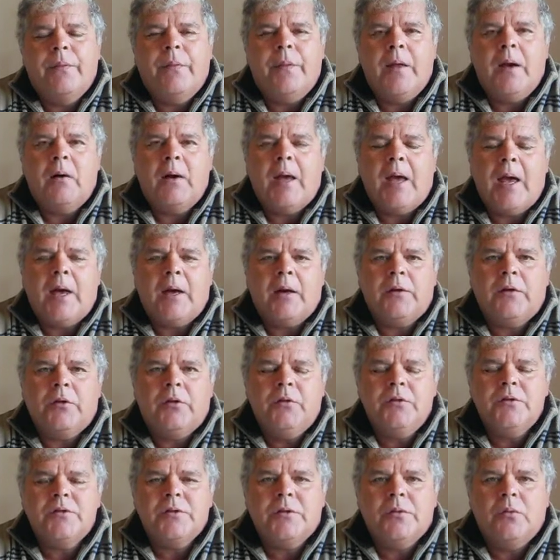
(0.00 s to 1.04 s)
their
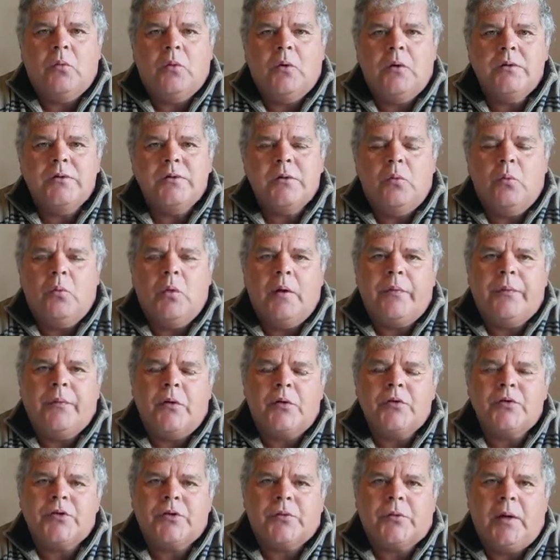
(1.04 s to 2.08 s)
attitudes towards it, what
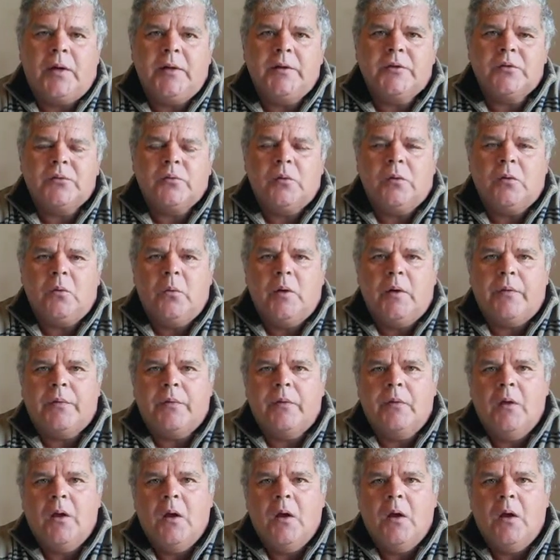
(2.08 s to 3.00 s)
their strengths were, what